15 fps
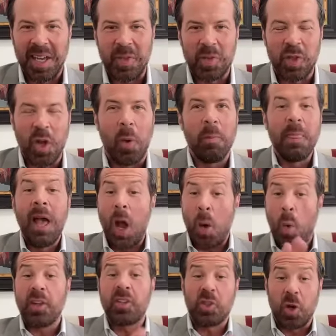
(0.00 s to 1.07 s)
So I
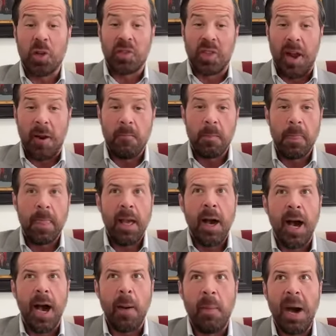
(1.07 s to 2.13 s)
want to start there.
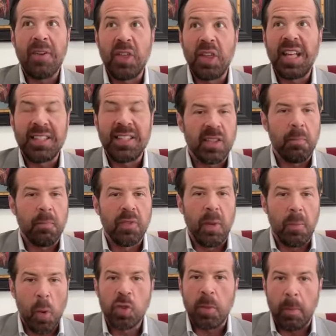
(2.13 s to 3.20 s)
I think that's the
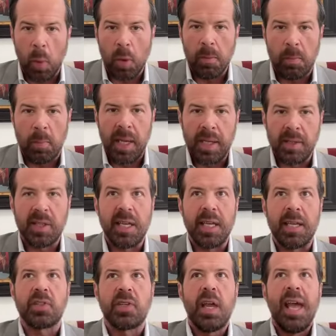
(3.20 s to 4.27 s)
most important piece,
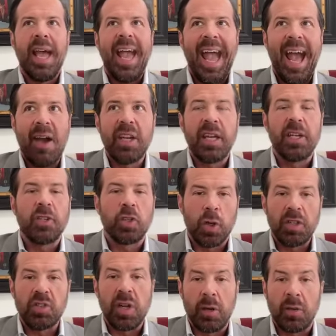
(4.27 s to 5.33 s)
is having an attorney
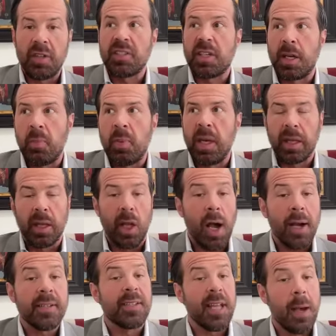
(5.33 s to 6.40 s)
general that's going to be in
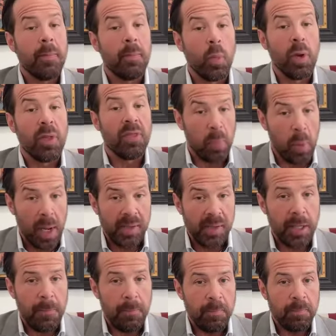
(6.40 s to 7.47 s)
lockstep with the
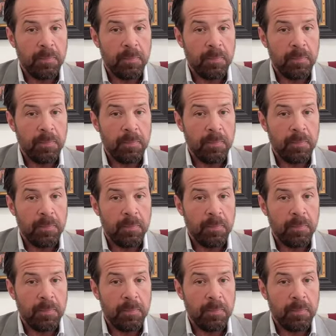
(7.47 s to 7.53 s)
president,